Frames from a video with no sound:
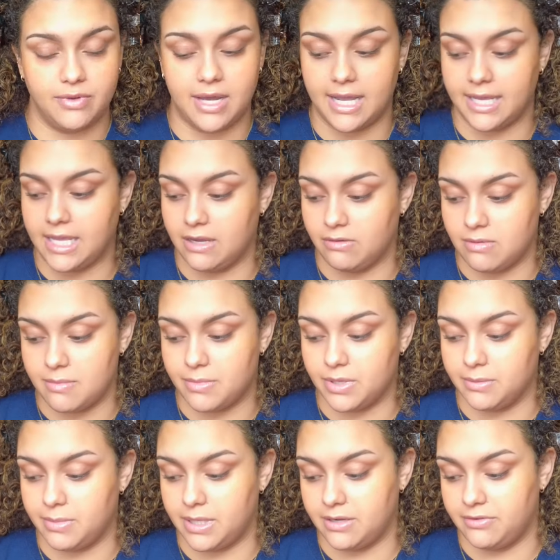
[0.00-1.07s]
I can't remember the
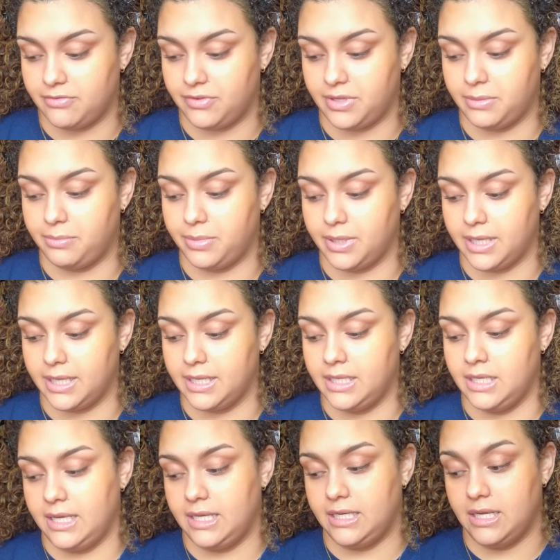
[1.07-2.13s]
benefit, but
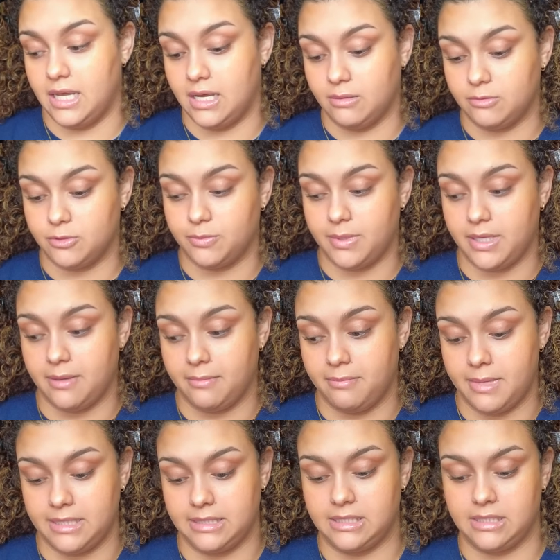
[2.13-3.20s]
it helps me
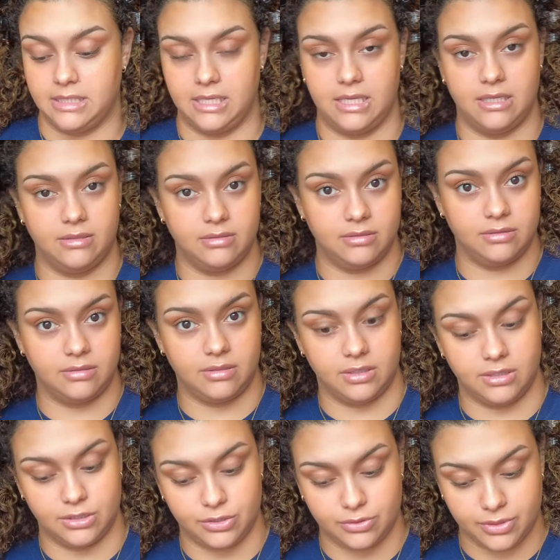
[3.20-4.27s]
immensely on
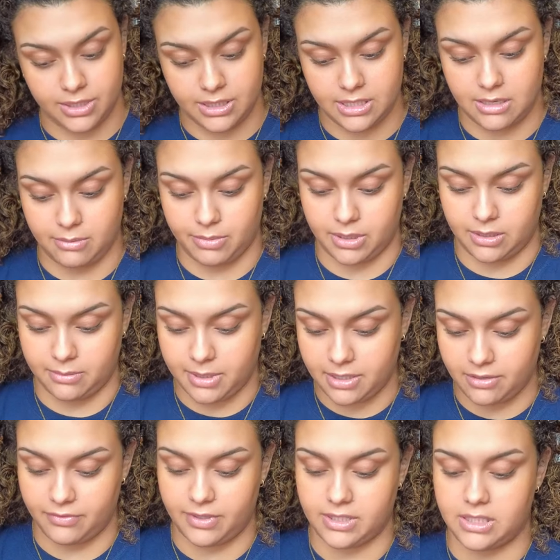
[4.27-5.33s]
the screen. I'll put the
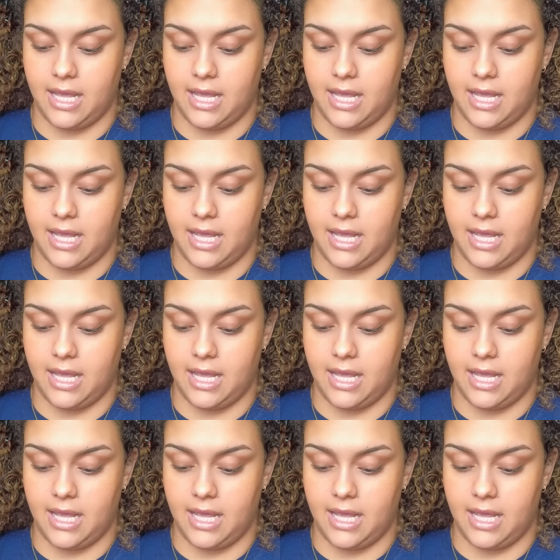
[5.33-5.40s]
benefits.